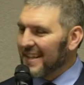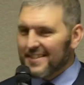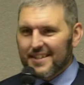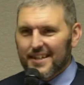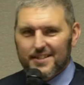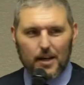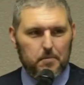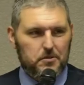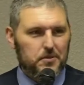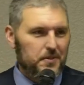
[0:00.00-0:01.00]
That's the next
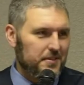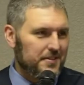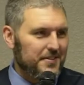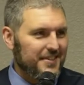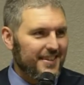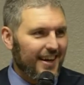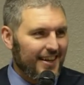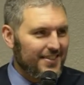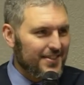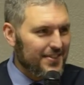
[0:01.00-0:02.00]
opportunist,
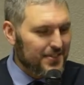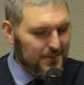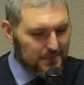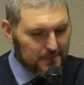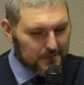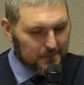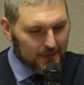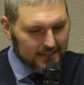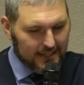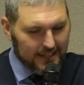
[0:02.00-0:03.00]
ISIS.
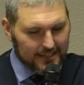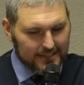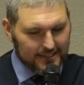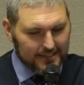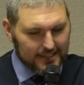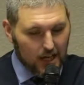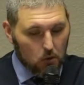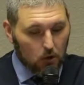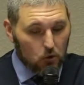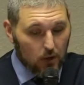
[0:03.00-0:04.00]
Why is that?
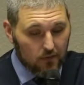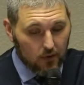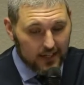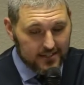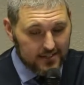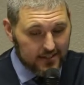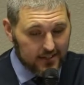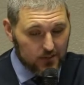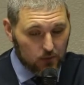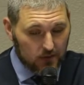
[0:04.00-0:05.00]
Well, whoever ISIS
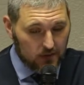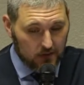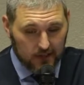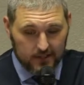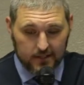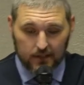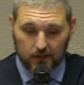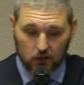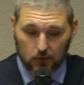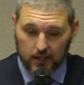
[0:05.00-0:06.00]
is, whether they're an entity of
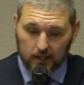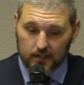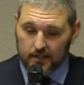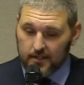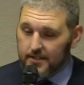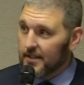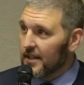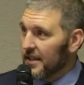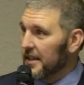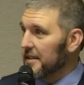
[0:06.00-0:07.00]
Hillary Clinton and the
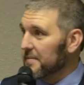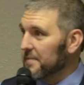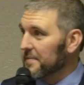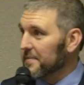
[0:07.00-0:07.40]
CIA,